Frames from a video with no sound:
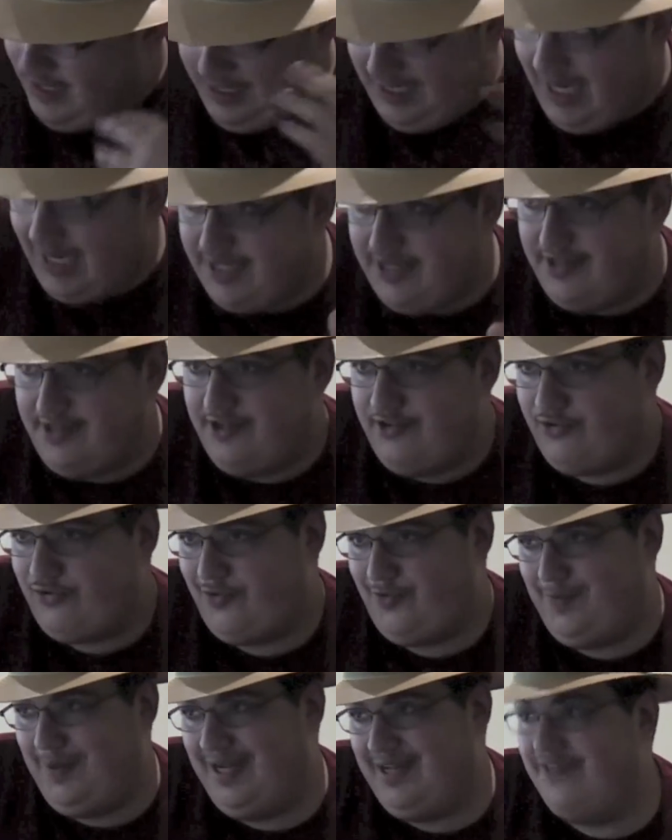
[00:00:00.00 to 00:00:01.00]

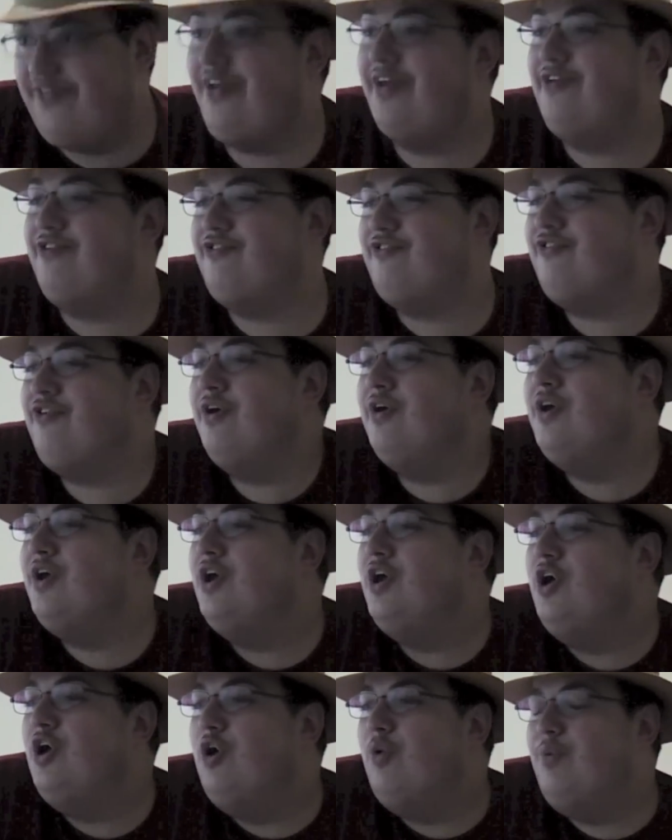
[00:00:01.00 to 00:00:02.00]
90s for my taste.
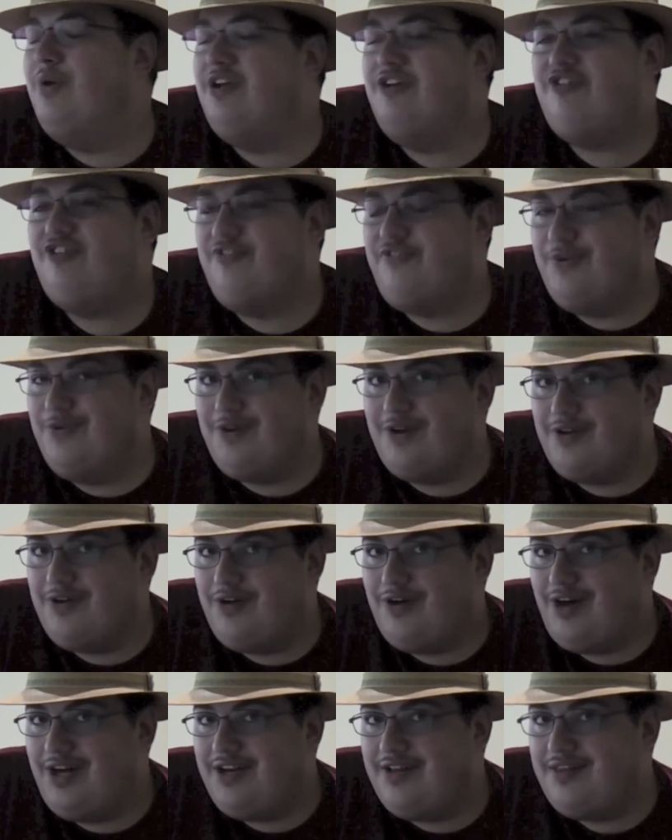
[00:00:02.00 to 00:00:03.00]
Which, if you don't
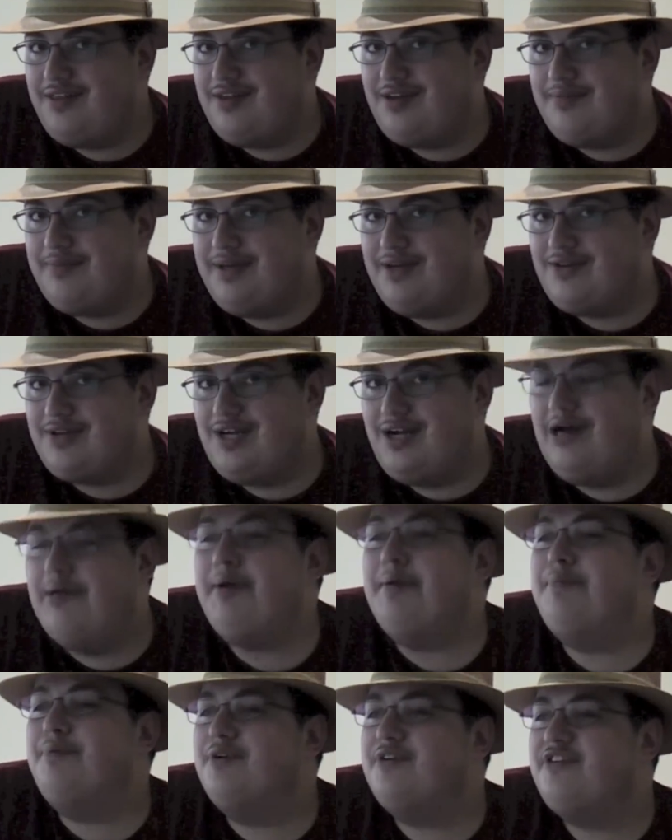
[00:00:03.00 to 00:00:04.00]
know anything about
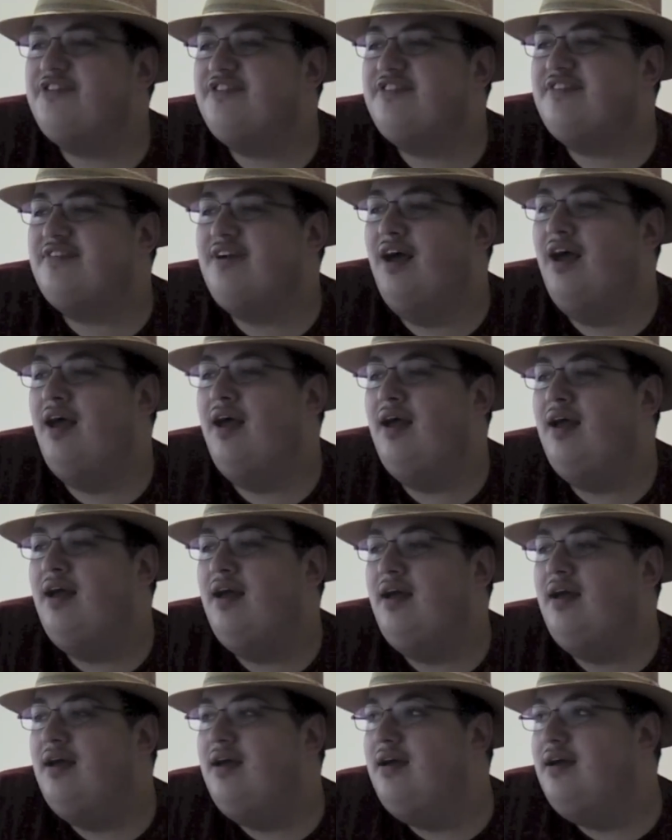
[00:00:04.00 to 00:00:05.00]
comic books,
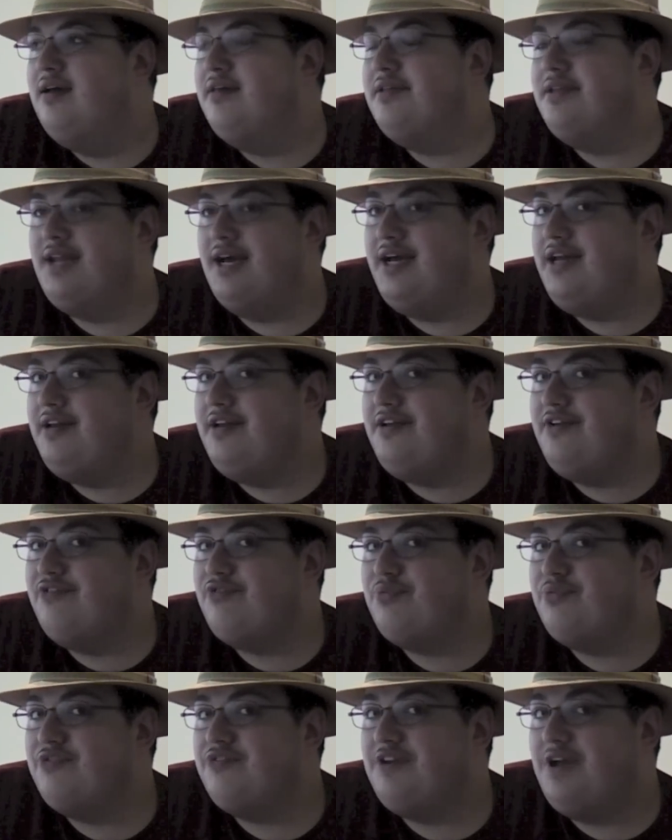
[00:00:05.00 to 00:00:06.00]
the
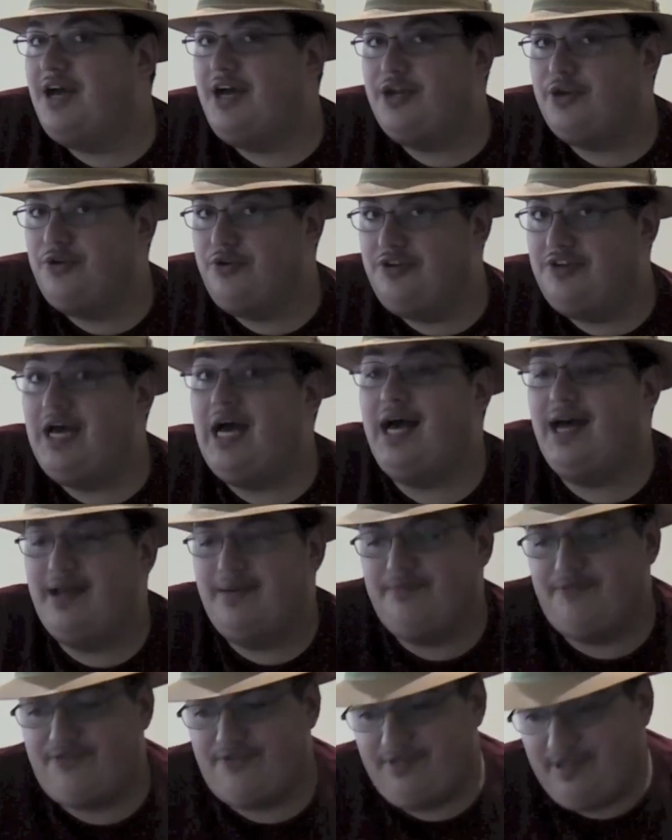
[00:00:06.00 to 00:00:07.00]
90s was not a good
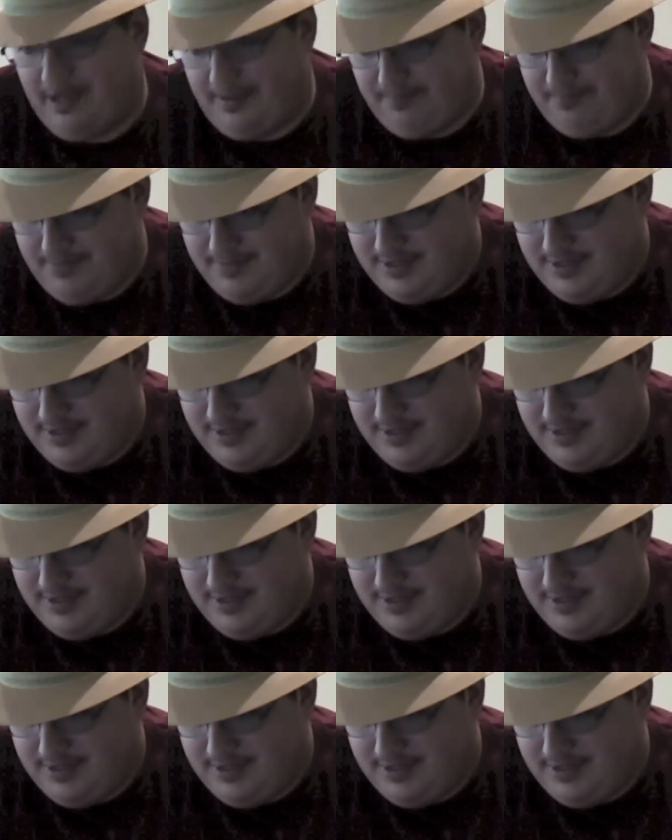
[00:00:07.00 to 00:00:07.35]
time for them.